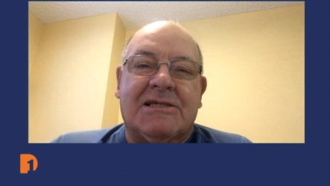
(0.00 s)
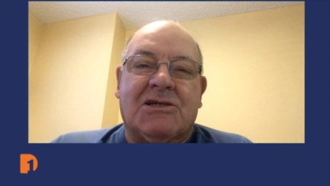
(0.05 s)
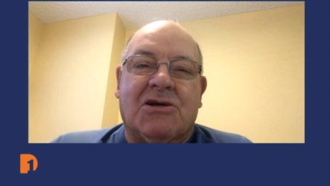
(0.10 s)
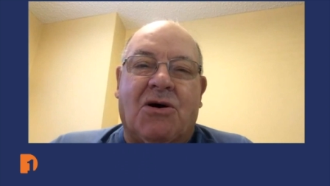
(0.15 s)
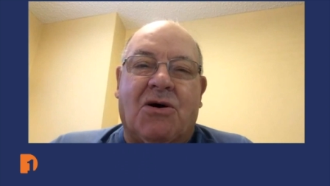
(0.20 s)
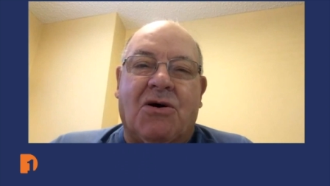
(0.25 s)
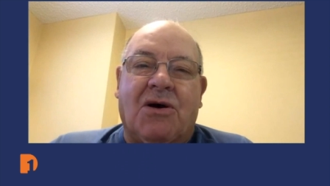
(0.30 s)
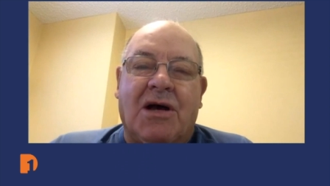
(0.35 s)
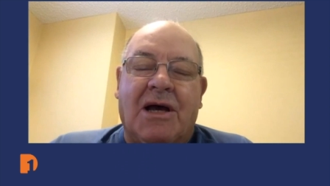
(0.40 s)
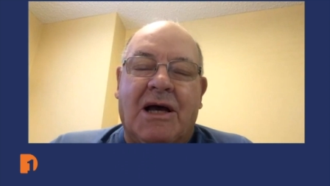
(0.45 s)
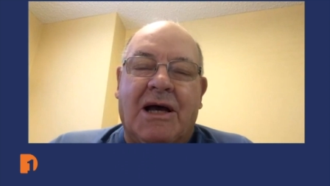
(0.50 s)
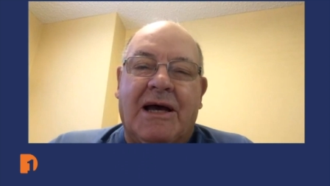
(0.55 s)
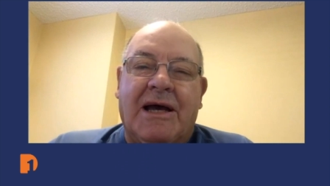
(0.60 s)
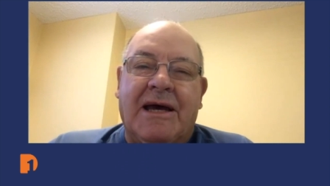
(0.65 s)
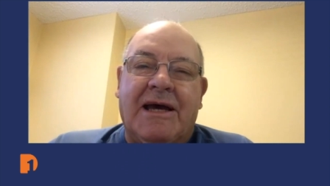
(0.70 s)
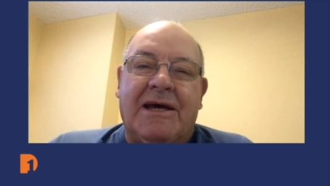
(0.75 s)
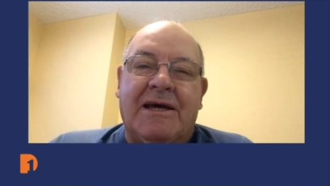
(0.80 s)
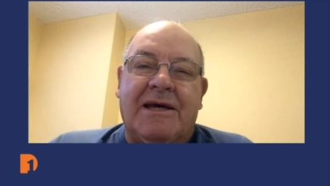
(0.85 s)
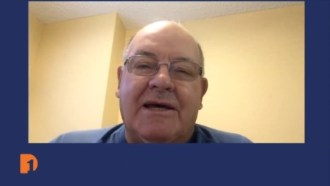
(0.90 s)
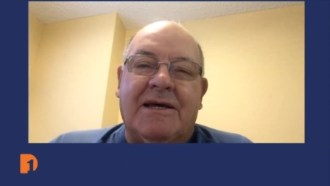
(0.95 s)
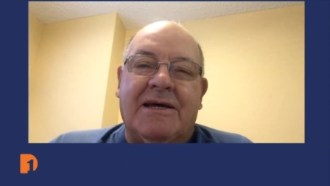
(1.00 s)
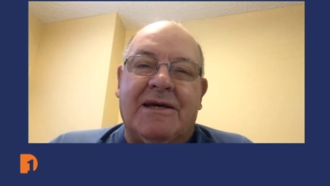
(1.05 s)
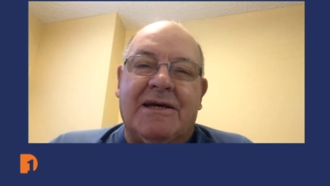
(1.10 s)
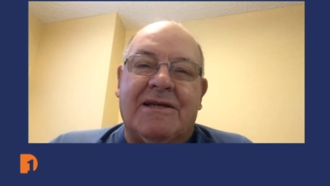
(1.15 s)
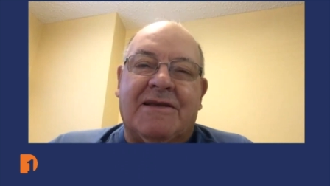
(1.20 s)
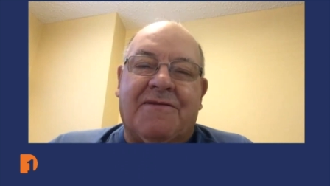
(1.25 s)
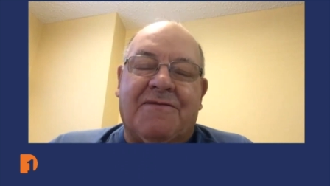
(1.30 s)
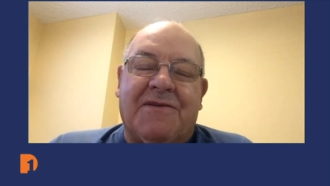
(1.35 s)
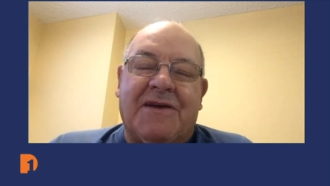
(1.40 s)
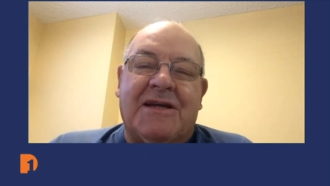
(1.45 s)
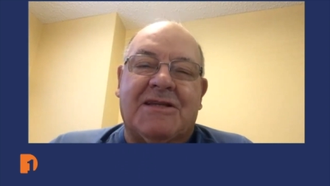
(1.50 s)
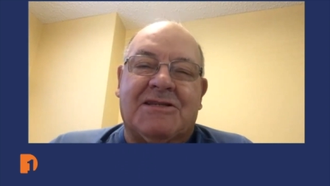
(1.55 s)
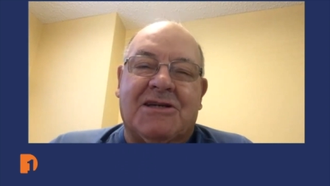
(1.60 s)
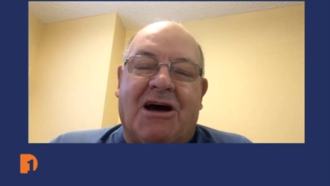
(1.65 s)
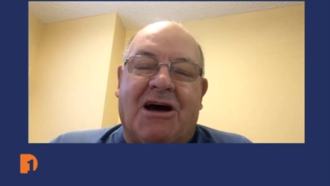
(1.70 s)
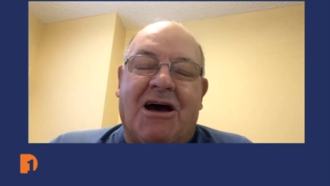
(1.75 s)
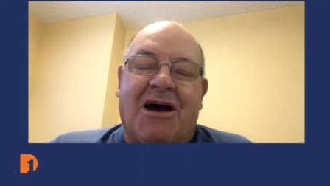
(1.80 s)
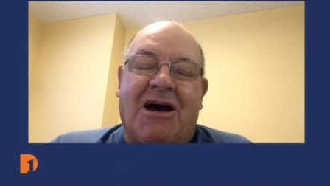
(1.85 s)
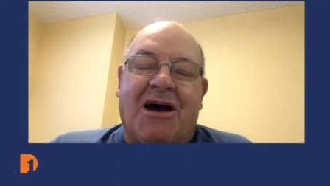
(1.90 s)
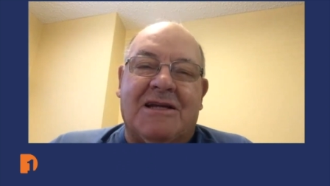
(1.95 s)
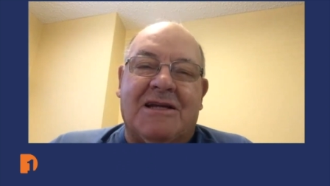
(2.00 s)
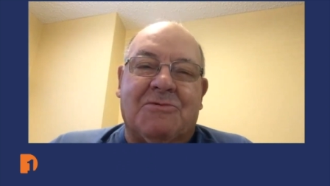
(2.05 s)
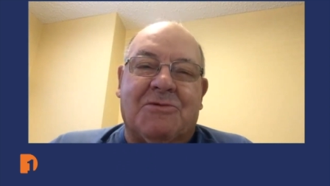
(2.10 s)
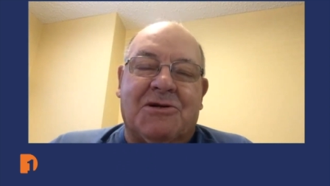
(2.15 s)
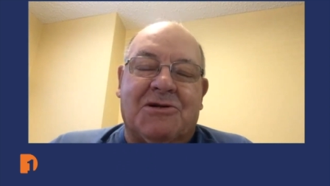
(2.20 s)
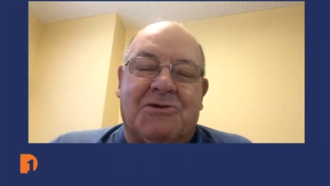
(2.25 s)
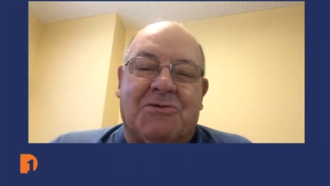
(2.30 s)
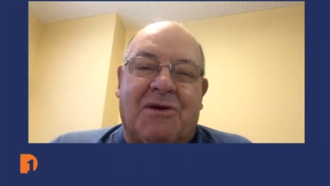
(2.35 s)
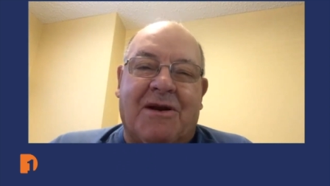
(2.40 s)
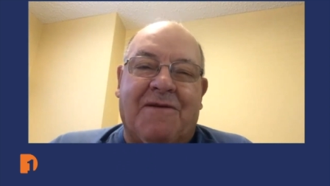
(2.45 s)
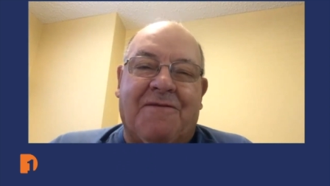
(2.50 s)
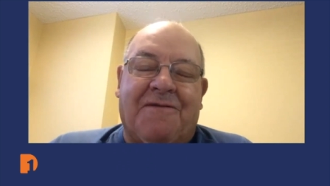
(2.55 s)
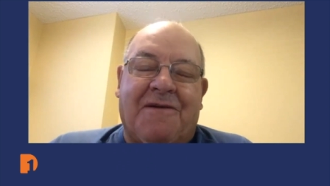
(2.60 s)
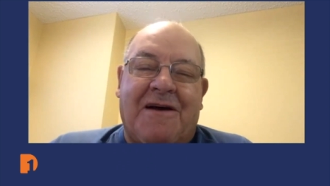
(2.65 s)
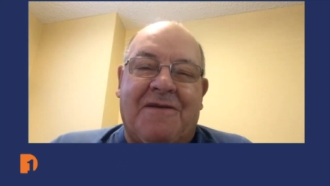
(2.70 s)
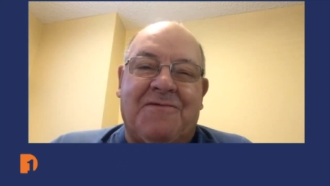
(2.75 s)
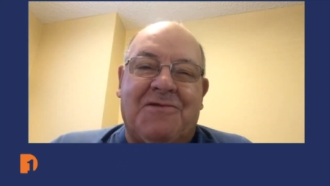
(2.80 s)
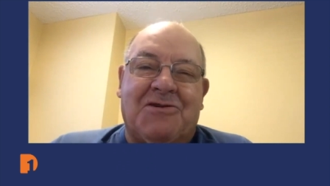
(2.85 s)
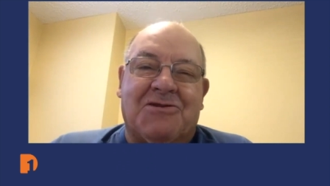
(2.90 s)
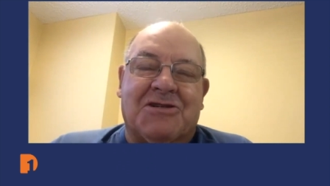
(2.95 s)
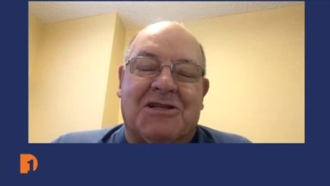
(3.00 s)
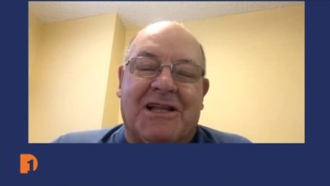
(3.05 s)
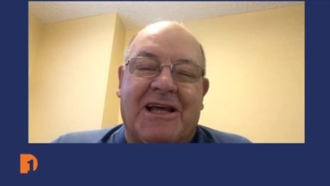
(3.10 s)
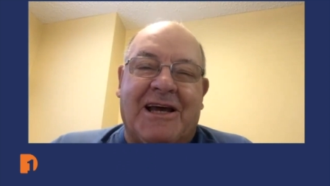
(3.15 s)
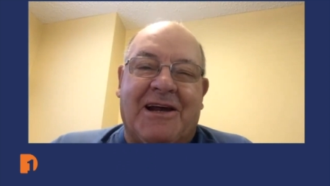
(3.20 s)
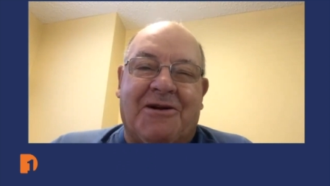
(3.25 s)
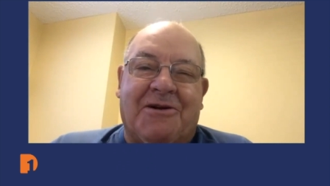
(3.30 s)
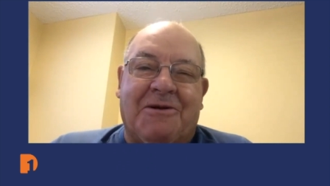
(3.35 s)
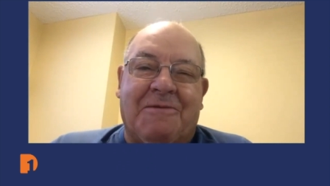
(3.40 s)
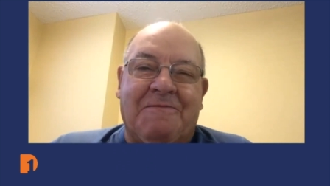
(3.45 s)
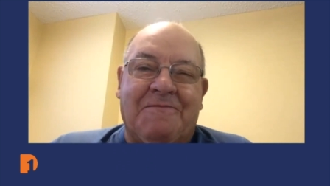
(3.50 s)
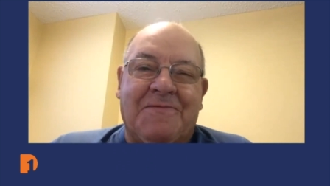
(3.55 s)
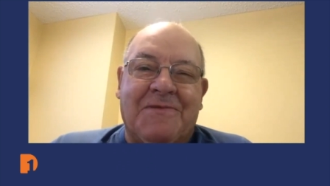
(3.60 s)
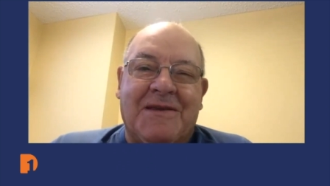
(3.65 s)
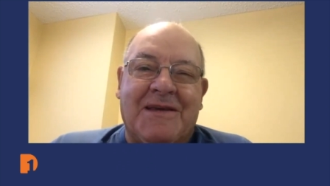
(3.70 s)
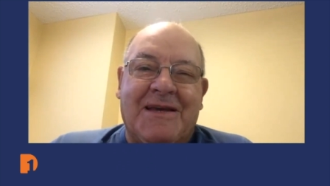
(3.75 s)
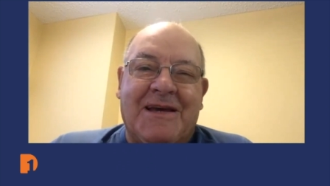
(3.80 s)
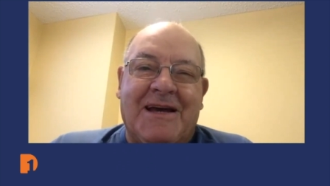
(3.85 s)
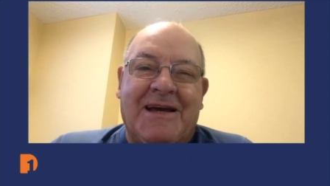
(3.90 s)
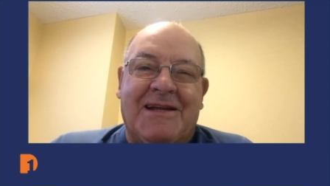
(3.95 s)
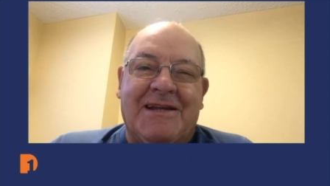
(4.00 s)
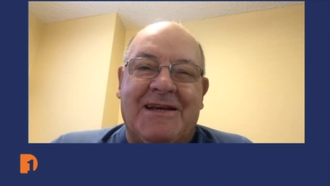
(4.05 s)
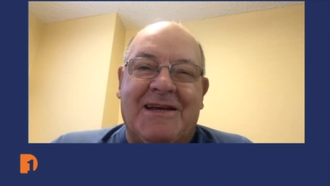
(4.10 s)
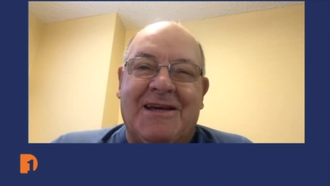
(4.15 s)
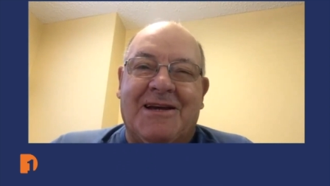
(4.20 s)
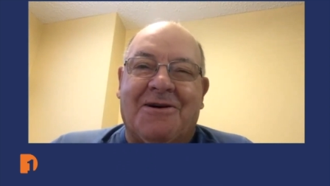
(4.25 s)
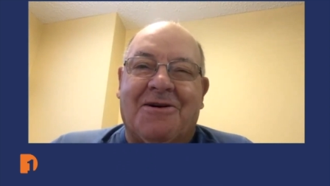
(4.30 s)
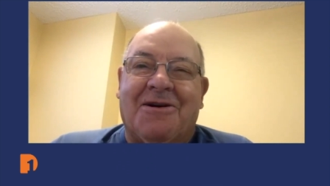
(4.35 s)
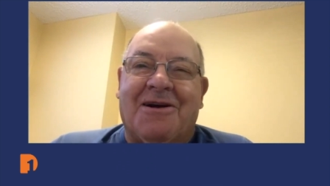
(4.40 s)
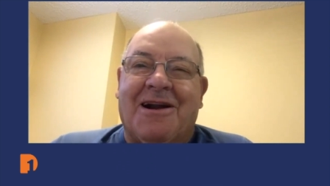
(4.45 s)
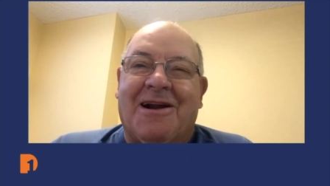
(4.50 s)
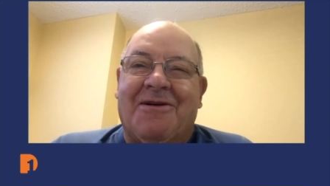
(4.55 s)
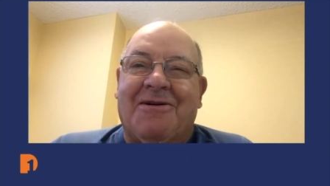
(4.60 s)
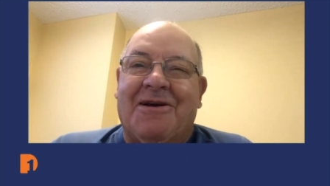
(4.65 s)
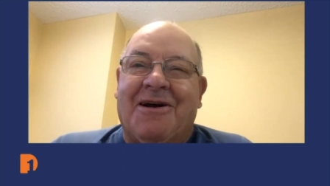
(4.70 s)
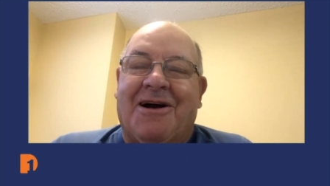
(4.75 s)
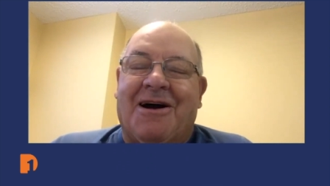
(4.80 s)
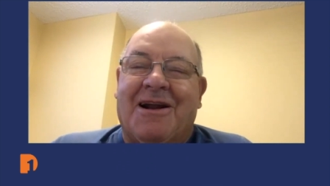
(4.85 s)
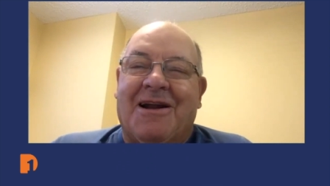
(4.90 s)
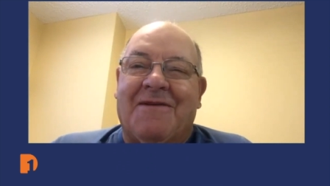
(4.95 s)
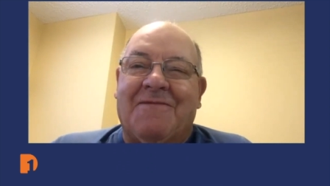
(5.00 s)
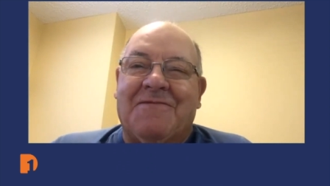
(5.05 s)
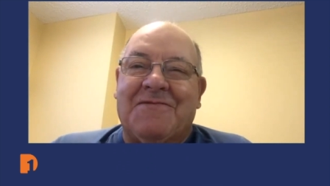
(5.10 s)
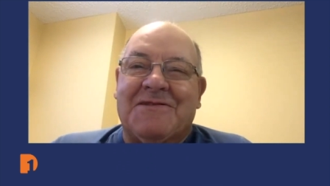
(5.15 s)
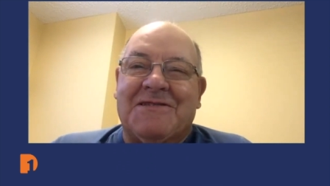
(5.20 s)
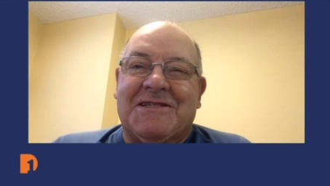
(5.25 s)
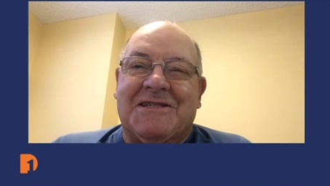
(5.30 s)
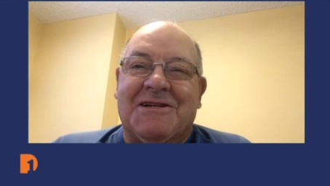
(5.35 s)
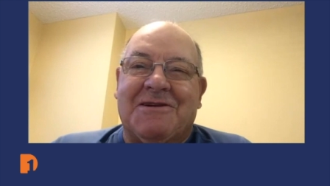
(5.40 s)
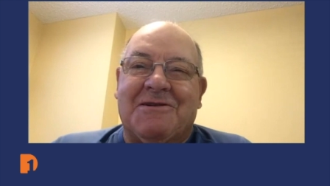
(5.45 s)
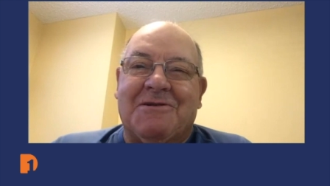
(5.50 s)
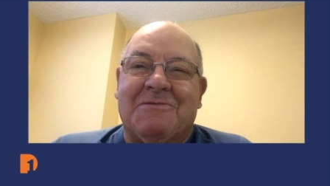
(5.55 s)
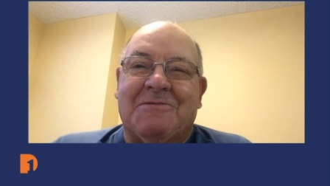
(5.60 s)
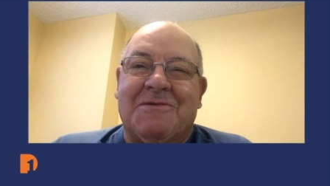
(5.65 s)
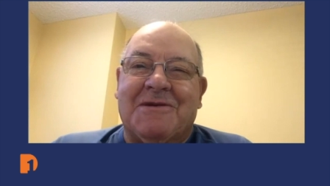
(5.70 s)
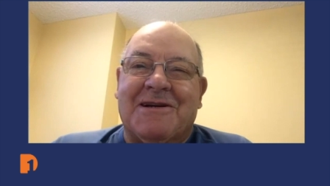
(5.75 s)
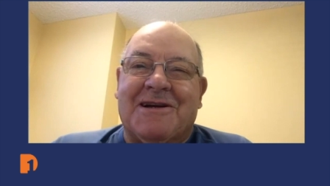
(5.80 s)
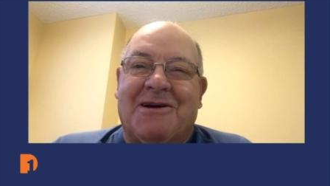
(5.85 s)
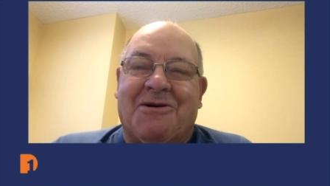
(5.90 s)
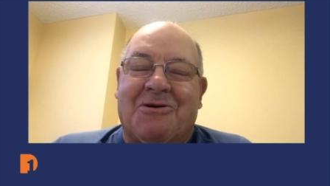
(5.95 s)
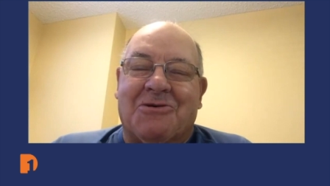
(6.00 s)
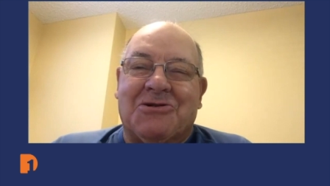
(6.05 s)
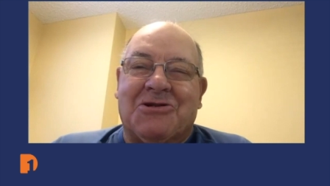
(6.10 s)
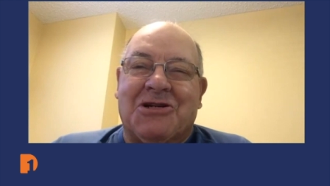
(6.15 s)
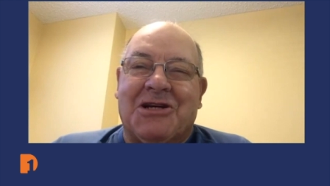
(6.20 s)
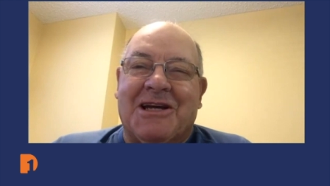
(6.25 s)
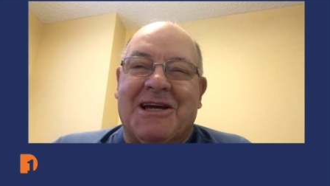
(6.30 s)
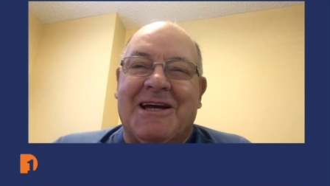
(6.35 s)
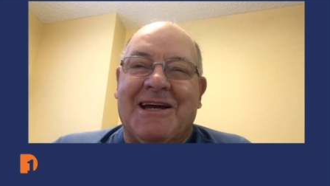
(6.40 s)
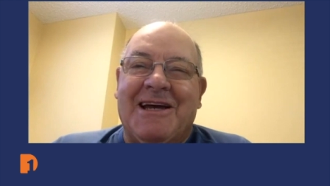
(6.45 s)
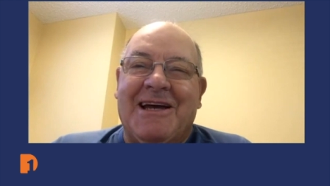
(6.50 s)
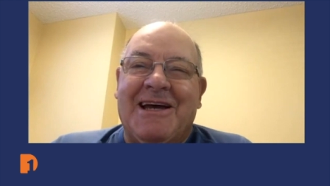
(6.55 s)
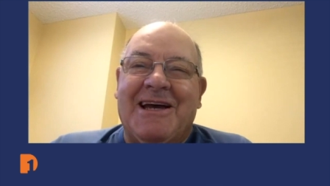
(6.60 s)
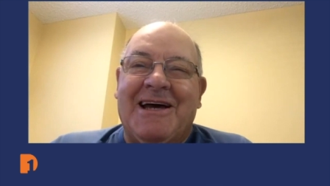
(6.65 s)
So it, it's it's odd that we're 25 years later, and Igor Larionov is still coaching.